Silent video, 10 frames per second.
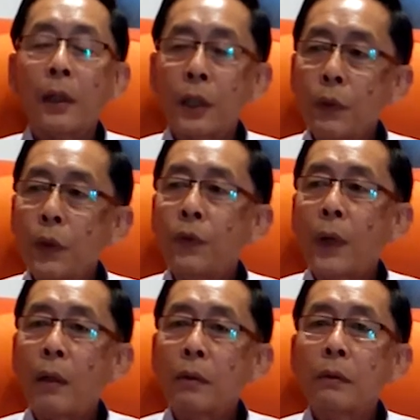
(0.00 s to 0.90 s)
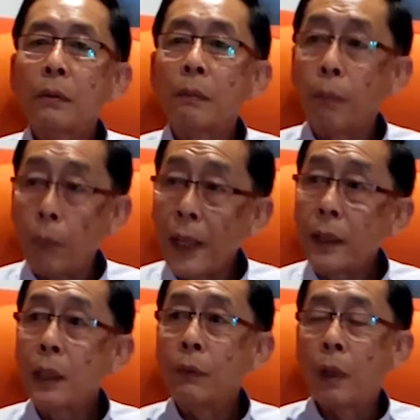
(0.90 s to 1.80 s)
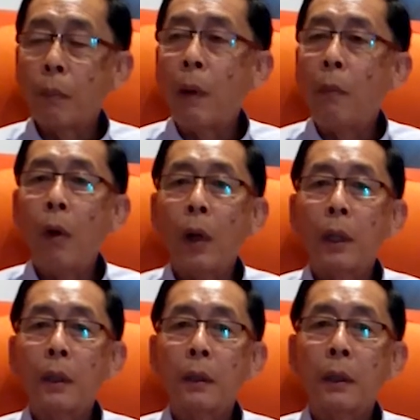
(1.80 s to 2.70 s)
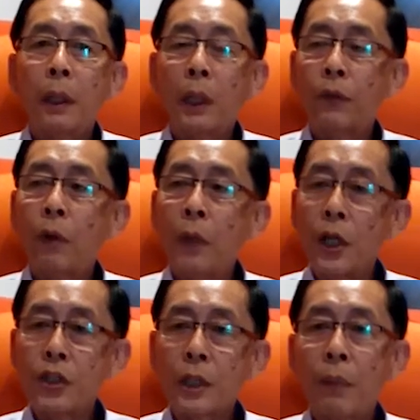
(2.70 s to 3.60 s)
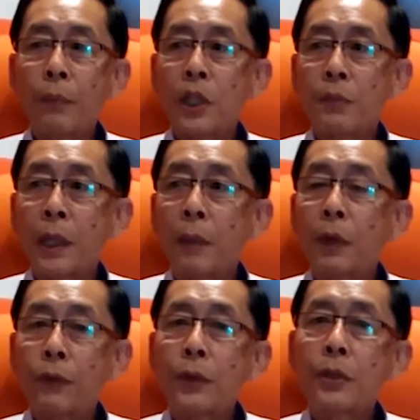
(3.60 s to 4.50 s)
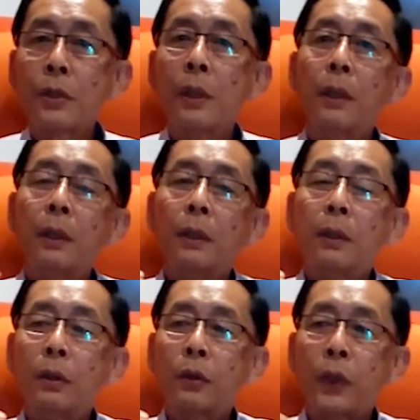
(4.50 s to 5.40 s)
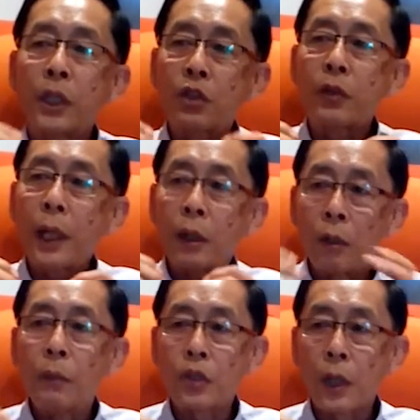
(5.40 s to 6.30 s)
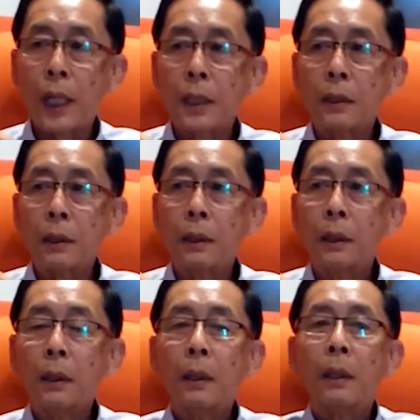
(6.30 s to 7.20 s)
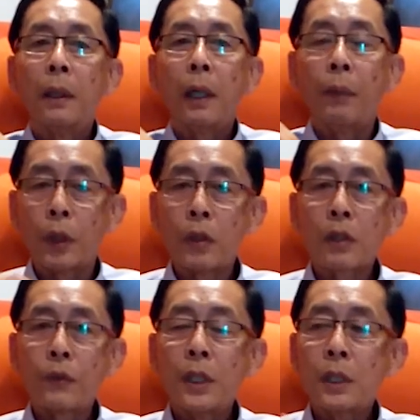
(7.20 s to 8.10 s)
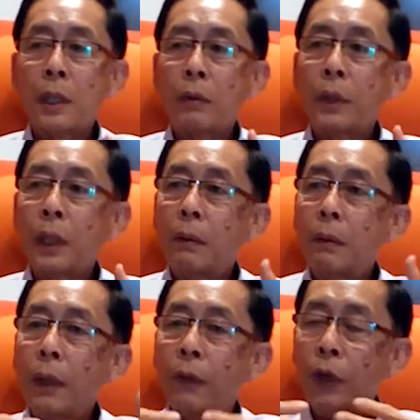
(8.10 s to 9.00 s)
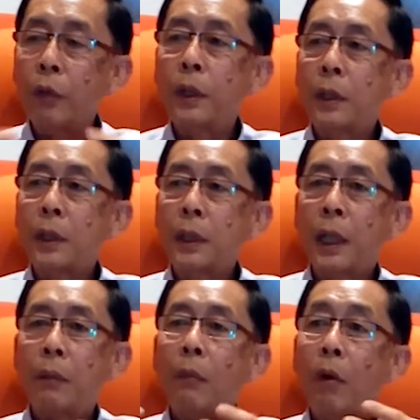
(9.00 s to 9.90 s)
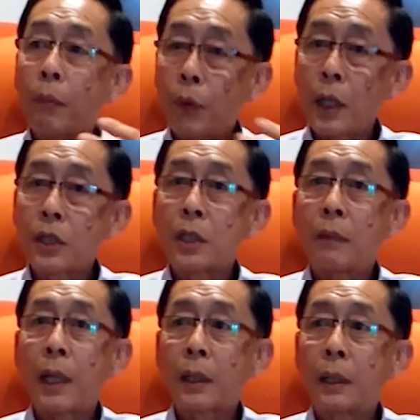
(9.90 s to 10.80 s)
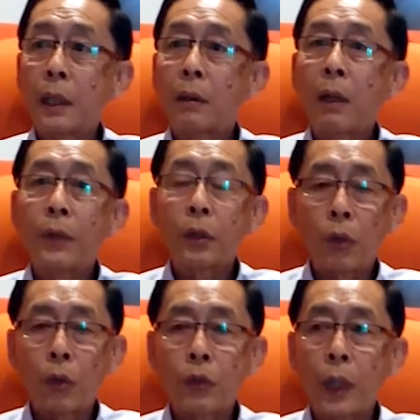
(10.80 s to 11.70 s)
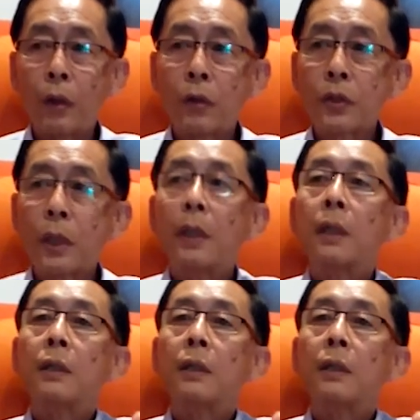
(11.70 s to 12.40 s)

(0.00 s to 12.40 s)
until we found plenty of palm oil. And therefore, Malaysian companies became the first to extract and commercialize. And because of this now, there are availability, there are more products in the market now having tocotrienols.